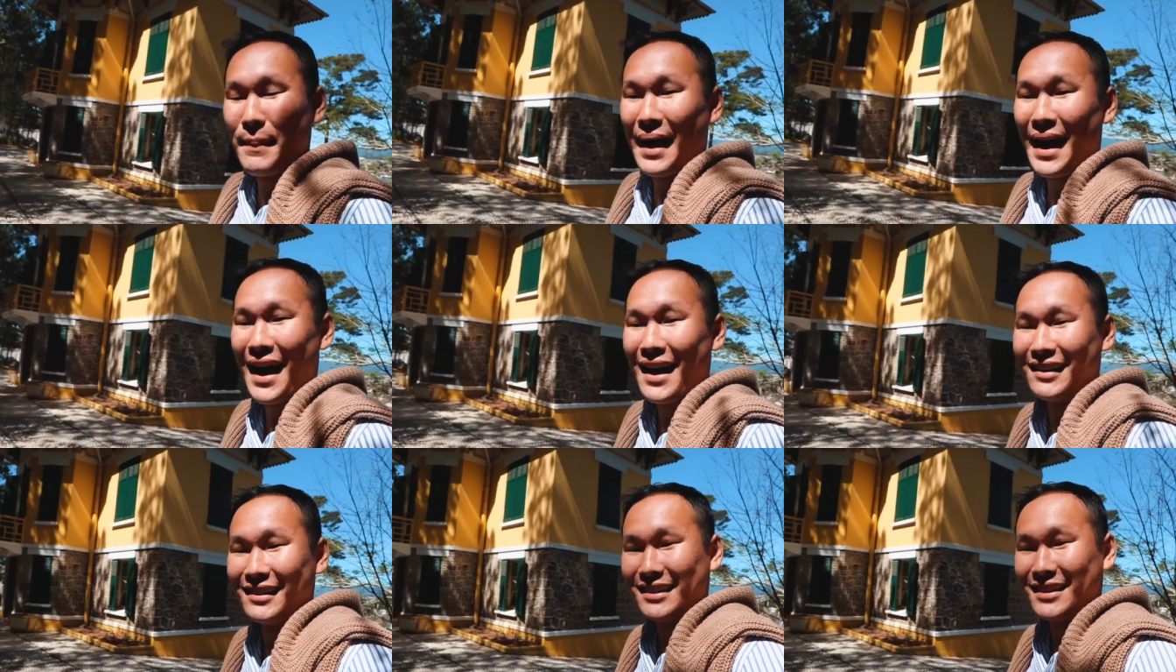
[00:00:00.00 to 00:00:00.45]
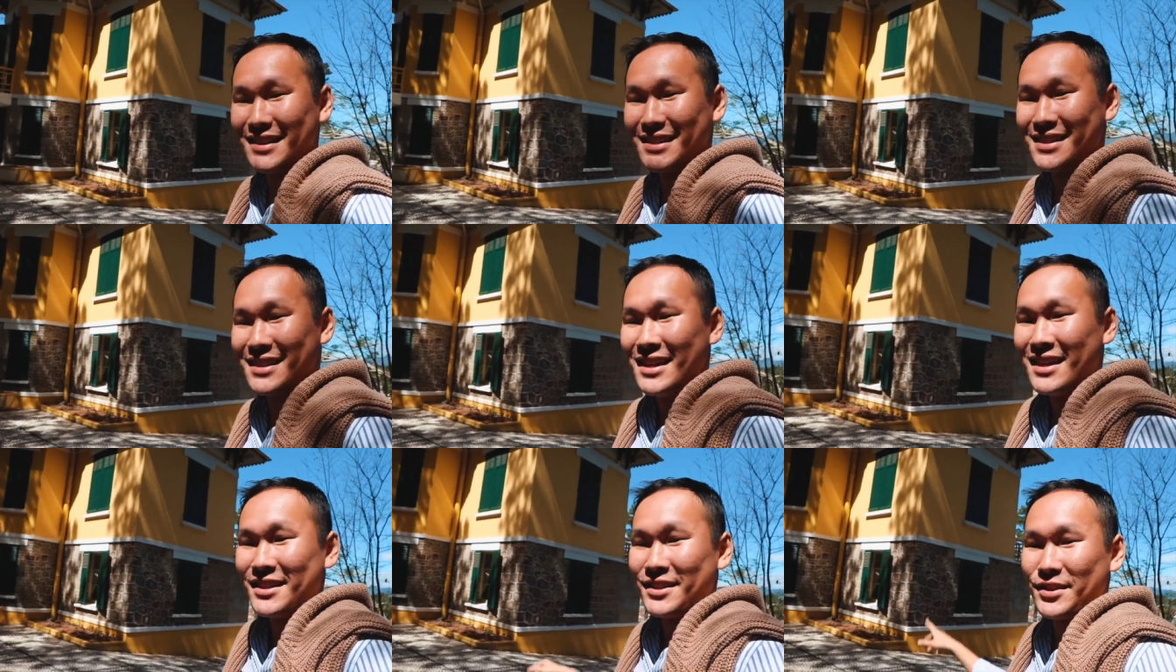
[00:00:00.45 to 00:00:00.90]
palace
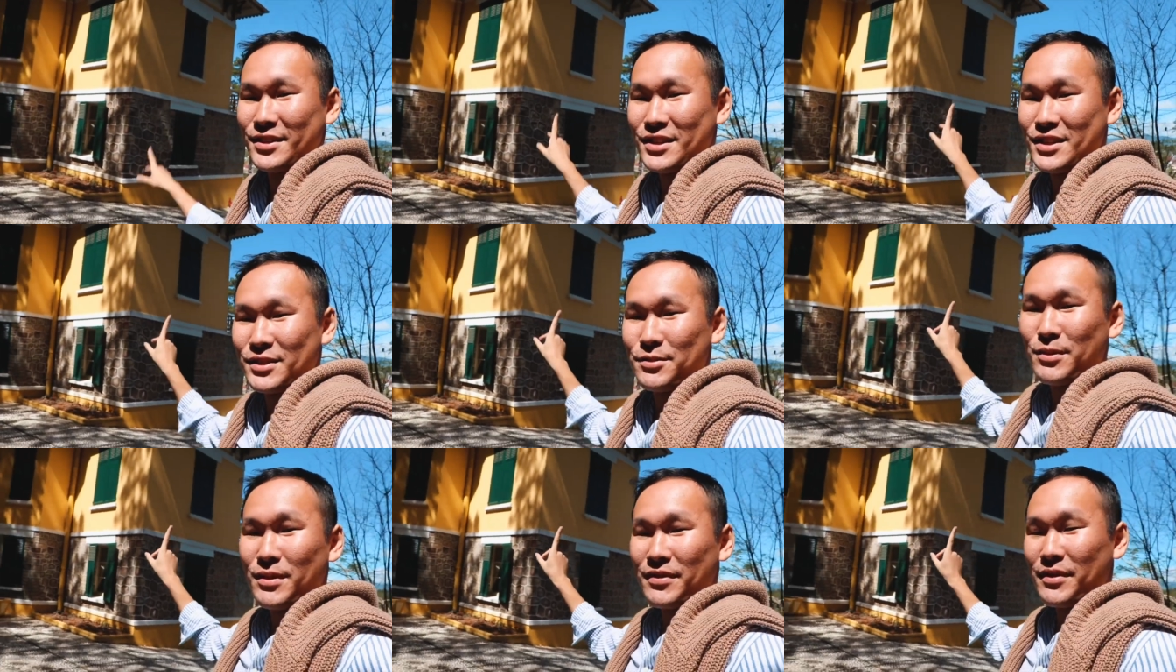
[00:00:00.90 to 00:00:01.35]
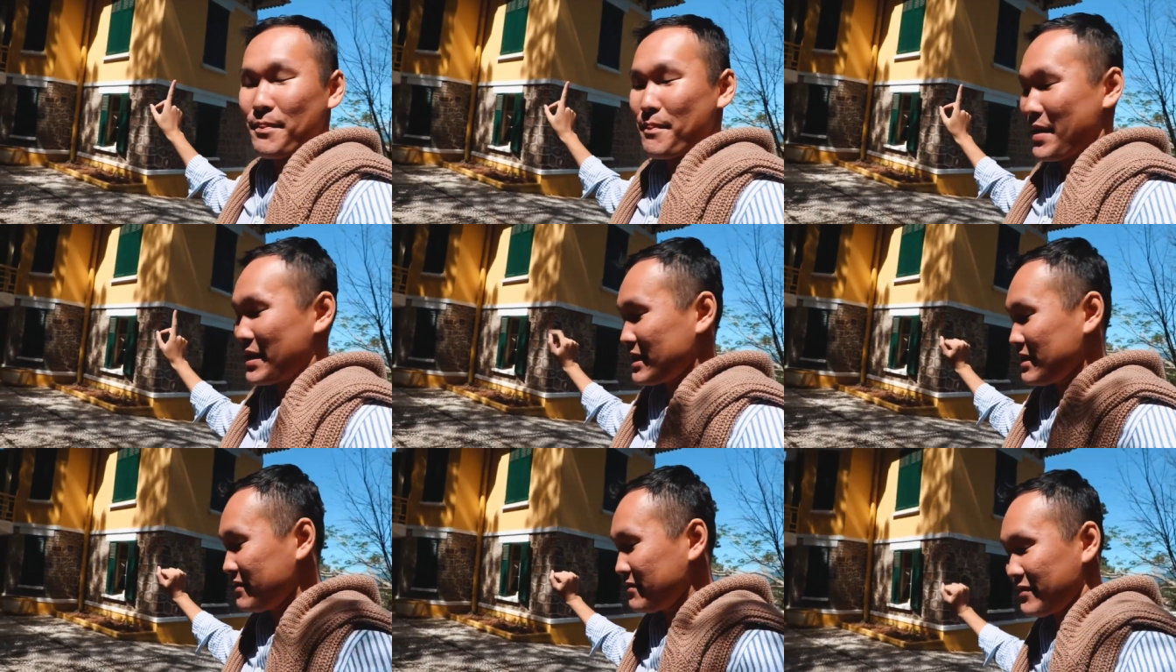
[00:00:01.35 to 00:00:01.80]
so this is one of the
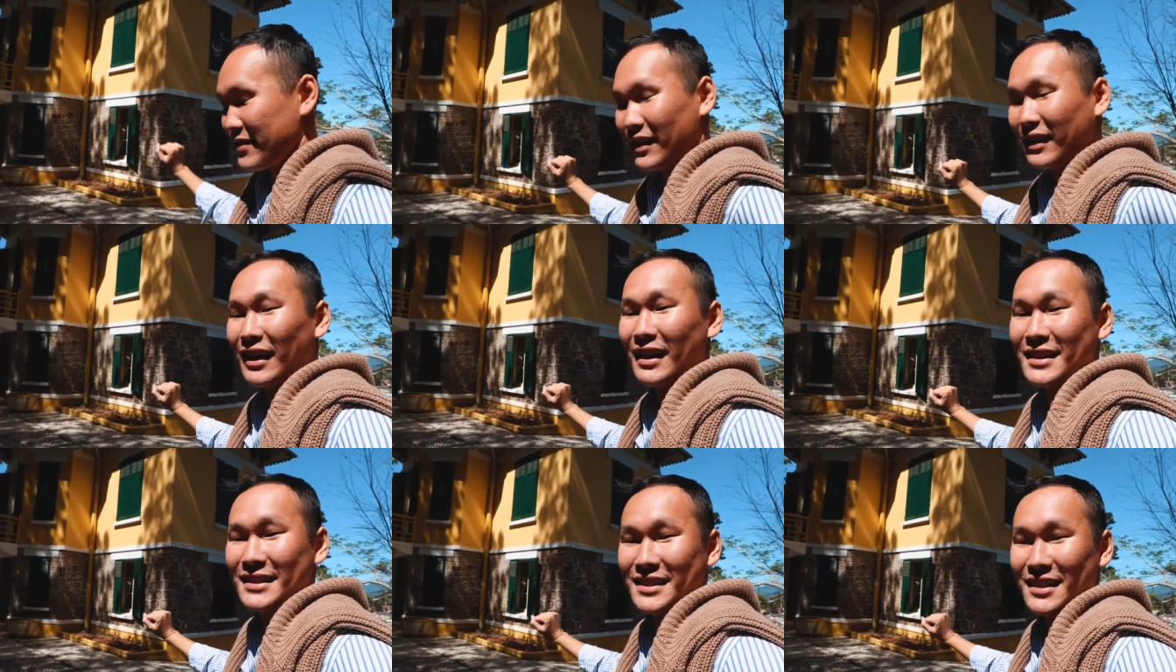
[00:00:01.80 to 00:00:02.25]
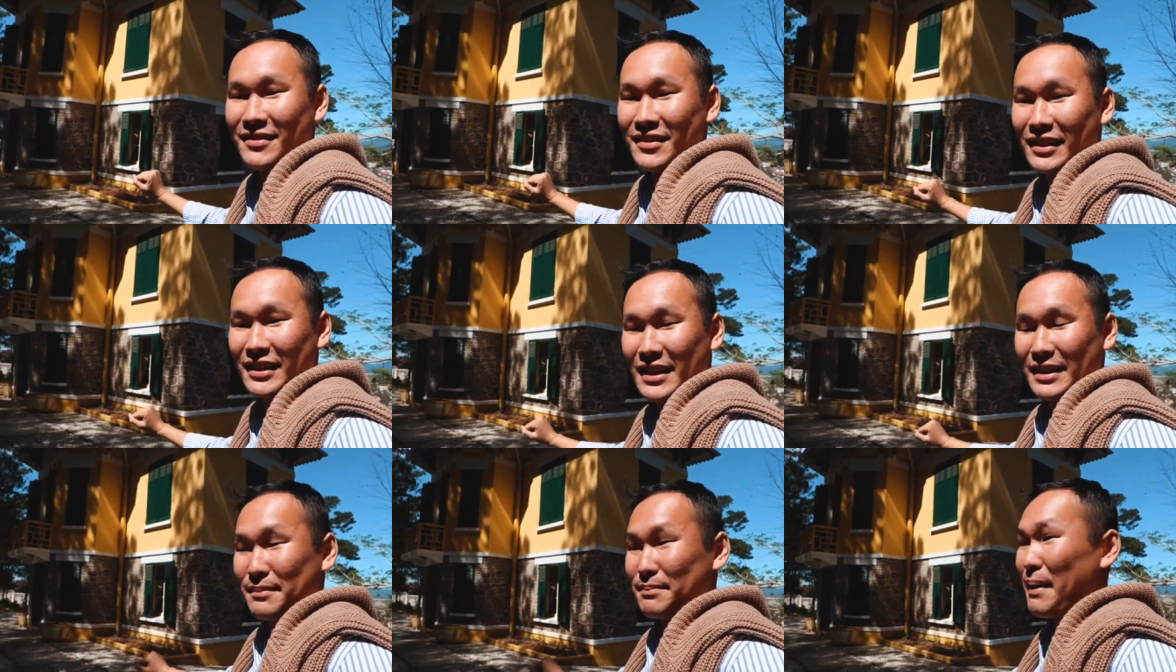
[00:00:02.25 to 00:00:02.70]
many villas of
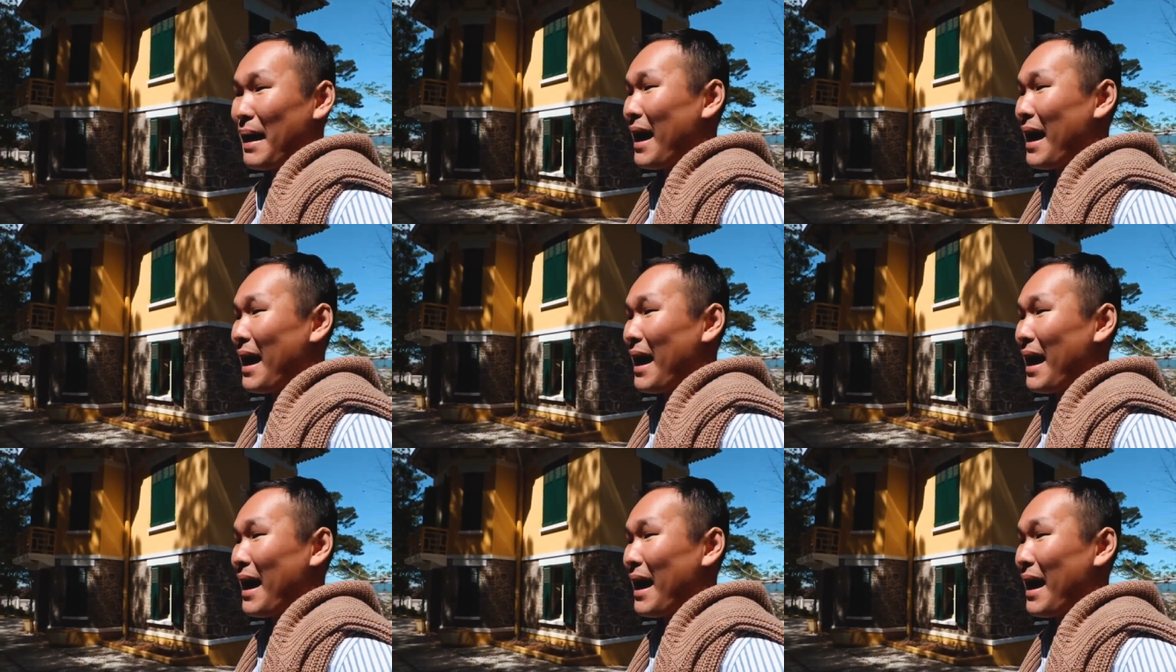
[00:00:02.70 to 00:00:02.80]
the King